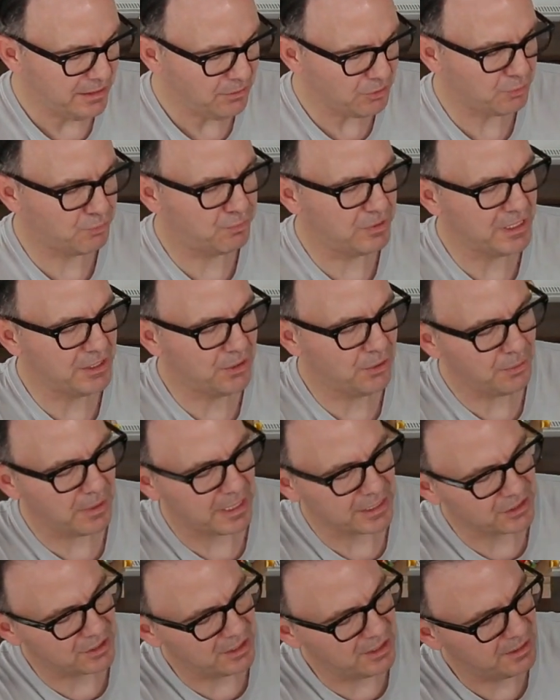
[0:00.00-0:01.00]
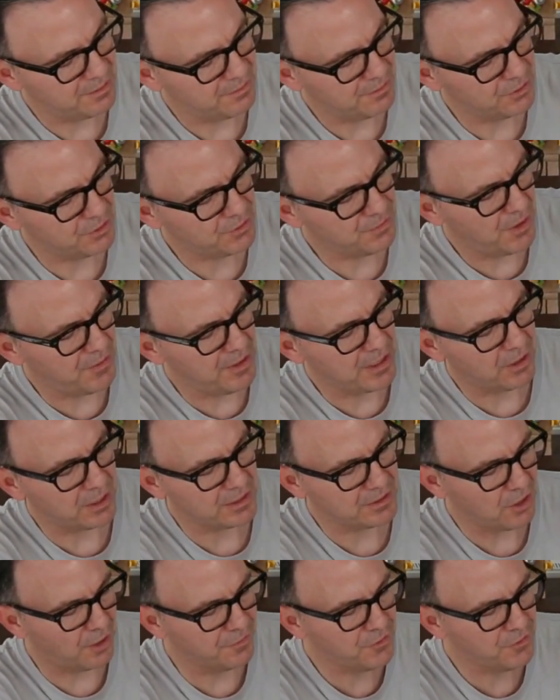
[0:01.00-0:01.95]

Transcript: It looks pretty cool, actually. It looks very nice.